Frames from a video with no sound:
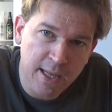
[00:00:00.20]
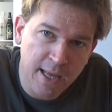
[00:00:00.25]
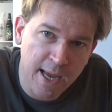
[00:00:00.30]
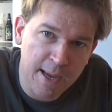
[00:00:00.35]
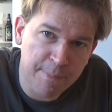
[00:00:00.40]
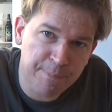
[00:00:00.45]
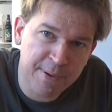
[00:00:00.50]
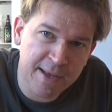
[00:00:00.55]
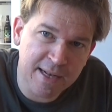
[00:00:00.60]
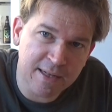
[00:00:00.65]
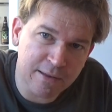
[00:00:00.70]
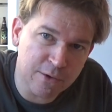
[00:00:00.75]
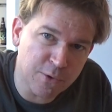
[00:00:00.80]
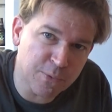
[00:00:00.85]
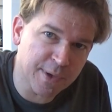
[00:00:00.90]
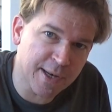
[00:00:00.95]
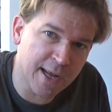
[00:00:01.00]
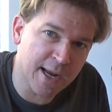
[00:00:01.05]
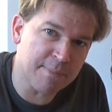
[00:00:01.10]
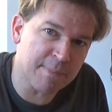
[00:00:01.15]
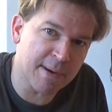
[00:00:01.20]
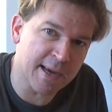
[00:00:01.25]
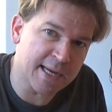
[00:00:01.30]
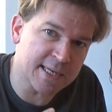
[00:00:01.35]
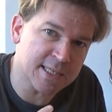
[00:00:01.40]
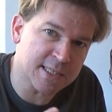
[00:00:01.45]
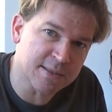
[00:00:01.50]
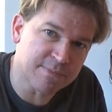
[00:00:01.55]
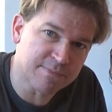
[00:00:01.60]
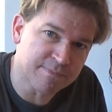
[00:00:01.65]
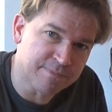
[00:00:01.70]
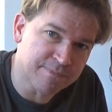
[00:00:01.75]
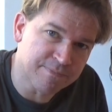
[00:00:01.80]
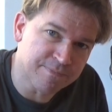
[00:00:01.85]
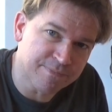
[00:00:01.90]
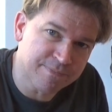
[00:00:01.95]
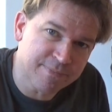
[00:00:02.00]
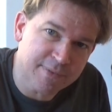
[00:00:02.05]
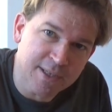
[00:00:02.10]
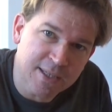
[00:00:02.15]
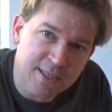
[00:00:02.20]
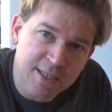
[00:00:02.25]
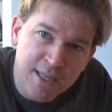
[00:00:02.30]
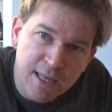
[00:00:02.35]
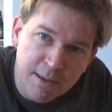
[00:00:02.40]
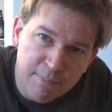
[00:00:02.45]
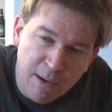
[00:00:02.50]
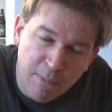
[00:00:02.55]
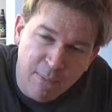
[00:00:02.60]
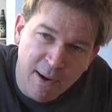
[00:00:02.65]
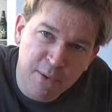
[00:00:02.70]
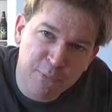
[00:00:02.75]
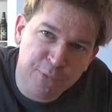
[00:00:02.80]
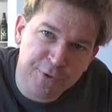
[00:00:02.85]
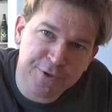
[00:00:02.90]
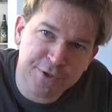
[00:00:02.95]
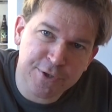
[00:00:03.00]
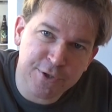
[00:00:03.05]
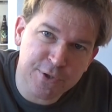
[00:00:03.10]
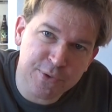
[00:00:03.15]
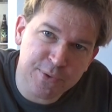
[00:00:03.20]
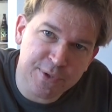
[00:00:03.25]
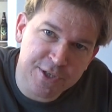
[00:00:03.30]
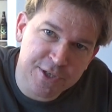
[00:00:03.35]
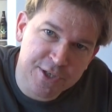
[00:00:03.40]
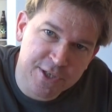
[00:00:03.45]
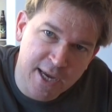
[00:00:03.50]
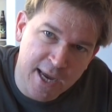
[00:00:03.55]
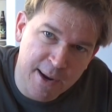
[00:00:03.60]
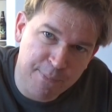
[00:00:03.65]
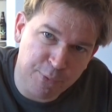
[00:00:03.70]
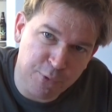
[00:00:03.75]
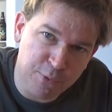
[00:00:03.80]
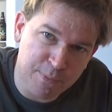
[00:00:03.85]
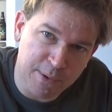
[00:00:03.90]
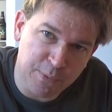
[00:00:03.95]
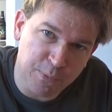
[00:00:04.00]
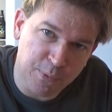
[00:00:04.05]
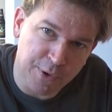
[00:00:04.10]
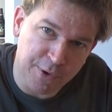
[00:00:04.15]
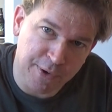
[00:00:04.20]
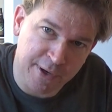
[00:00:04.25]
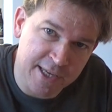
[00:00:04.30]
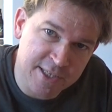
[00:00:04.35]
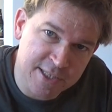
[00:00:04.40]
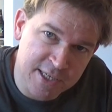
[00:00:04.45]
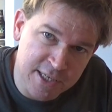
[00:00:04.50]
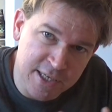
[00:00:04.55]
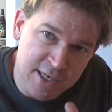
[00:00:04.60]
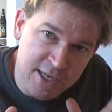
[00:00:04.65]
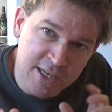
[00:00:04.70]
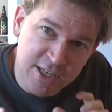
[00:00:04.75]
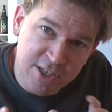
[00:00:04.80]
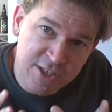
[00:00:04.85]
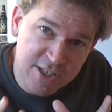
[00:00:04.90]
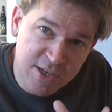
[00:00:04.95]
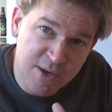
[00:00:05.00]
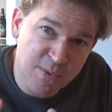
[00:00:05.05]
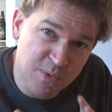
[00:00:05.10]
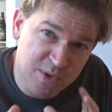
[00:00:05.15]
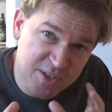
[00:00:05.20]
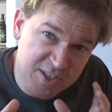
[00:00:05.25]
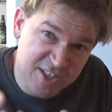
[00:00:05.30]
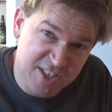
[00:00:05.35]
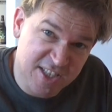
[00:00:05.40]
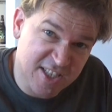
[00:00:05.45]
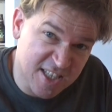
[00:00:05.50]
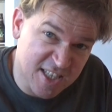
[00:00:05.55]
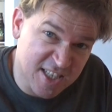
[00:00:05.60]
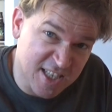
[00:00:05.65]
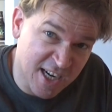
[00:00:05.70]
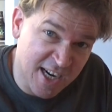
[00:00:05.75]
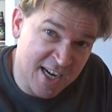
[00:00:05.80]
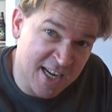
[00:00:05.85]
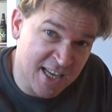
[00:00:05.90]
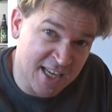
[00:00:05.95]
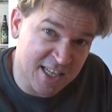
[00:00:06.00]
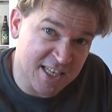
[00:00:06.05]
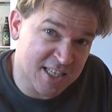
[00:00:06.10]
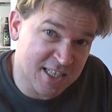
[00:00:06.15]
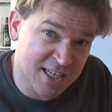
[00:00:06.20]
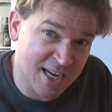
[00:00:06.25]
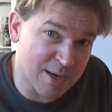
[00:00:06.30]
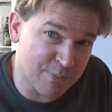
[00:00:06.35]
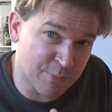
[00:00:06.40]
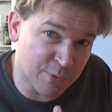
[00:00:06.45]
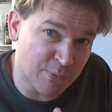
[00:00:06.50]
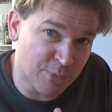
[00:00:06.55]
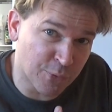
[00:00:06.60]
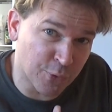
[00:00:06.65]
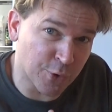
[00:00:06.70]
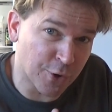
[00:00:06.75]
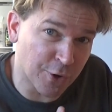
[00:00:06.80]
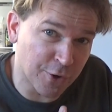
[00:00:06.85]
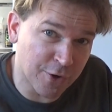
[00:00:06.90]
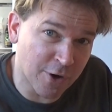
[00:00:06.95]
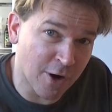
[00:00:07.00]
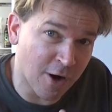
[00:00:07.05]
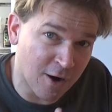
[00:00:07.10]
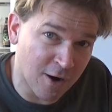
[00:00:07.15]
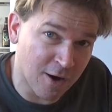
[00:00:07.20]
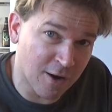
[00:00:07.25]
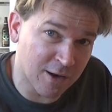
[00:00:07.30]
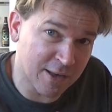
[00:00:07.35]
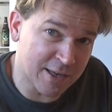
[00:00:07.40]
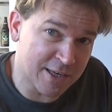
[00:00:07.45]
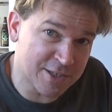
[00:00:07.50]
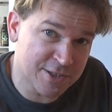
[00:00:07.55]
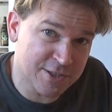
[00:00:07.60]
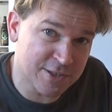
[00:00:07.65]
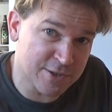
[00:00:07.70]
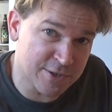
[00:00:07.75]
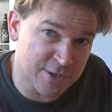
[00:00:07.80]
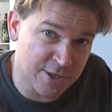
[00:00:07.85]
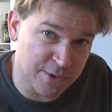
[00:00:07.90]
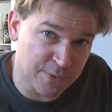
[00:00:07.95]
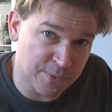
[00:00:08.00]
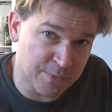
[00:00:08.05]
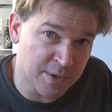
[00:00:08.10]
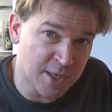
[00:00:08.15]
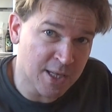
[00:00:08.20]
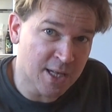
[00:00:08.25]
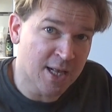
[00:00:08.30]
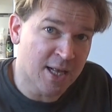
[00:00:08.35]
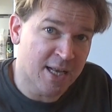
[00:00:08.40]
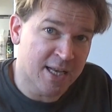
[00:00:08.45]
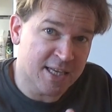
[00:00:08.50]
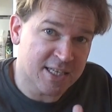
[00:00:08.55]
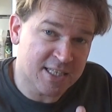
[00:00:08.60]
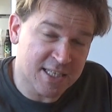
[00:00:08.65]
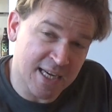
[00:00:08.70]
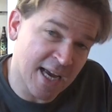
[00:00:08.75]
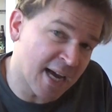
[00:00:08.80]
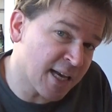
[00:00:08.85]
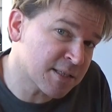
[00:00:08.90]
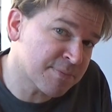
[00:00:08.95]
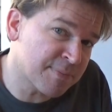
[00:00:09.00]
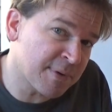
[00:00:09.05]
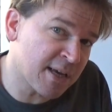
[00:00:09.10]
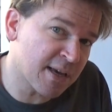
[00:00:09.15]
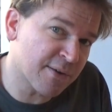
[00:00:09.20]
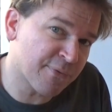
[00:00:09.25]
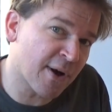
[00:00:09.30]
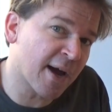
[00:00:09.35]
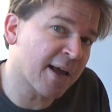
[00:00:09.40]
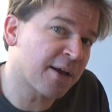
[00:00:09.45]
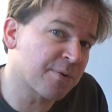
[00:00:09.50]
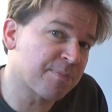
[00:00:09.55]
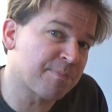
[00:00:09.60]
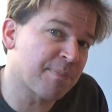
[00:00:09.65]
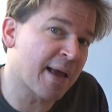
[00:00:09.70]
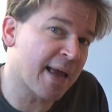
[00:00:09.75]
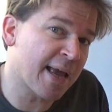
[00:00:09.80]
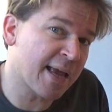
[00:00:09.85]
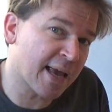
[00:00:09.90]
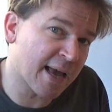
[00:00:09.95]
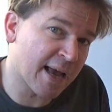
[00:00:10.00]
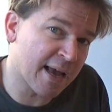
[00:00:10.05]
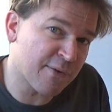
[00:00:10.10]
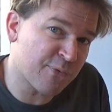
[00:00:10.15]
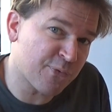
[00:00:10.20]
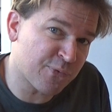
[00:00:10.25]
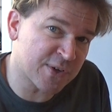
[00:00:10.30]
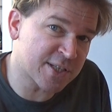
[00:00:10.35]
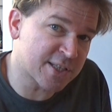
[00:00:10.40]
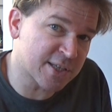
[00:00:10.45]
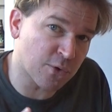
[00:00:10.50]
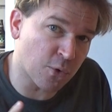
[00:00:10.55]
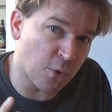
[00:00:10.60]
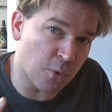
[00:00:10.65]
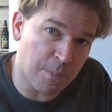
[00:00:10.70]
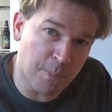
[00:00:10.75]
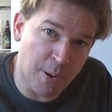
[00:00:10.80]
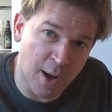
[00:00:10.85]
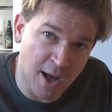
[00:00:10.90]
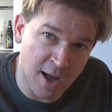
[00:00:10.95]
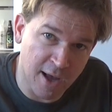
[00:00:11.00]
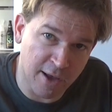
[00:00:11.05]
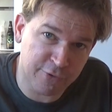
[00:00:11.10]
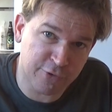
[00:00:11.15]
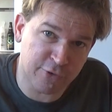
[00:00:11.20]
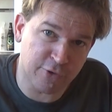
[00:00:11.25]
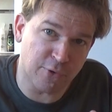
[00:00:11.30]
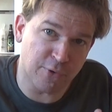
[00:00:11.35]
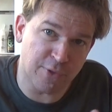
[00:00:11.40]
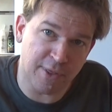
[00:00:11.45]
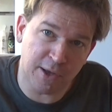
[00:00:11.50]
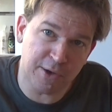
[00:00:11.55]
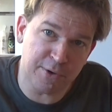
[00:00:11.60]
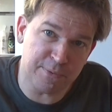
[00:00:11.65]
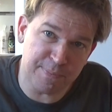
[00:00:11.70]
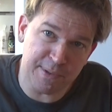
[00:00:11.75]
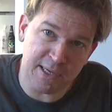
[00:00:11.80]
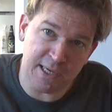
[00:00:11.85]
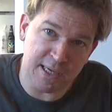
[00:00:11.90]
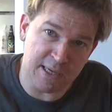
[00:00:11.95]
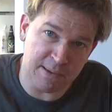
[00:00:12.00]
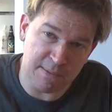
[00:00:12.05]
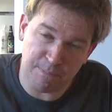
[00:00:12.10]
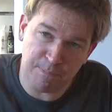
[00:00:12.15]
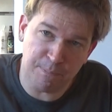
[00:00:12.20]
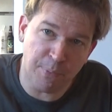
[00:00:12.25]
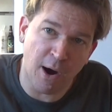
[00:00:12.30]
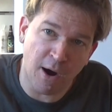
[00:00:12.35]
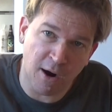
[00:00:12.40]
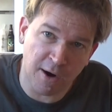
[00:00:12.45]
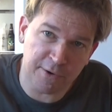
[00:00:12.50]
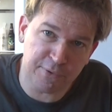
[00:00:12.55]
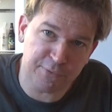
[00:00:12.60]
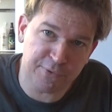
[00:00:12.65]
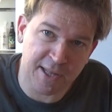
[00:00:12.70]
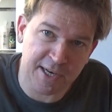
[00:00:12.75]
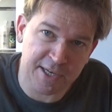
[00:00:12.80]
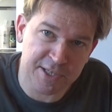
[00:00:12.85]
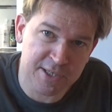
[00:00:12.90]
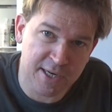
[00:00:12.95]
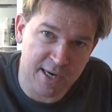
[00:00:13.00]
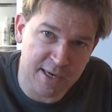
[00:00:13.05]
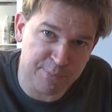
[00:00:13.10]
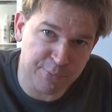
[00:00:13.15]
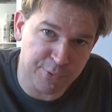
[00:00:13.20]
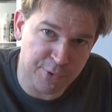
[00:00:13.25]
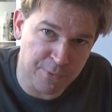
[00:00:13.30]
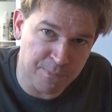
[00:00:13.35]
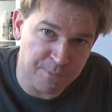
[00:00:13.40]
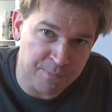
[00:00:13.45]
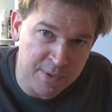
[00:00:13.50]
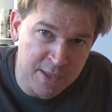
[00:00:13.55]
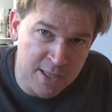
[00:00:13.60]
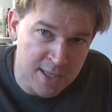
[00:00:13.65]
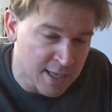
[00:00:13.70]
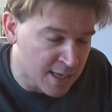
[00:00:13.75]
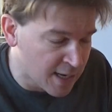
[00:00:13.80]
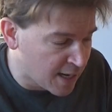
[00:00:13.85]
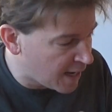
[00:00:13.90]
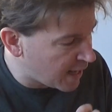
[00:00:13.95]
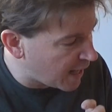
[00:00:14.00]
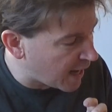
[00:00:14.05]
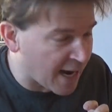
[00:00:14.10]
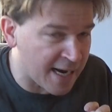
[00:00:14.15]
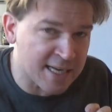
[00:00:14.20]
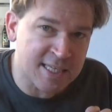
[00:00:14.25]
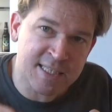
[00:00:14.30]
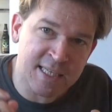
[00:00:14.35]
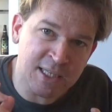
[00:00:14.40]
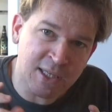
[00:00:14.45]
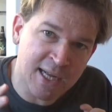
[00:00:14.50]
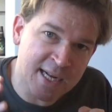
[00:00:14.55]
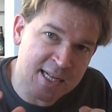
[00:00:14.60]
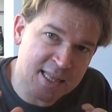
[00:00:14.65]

hey, Pete, look what I made. My wife wants to do an escape room at work, as in she's designing an escape room for her colleagues to do. She asked me if I could make a physical puzzle that could be part of that escape room. I still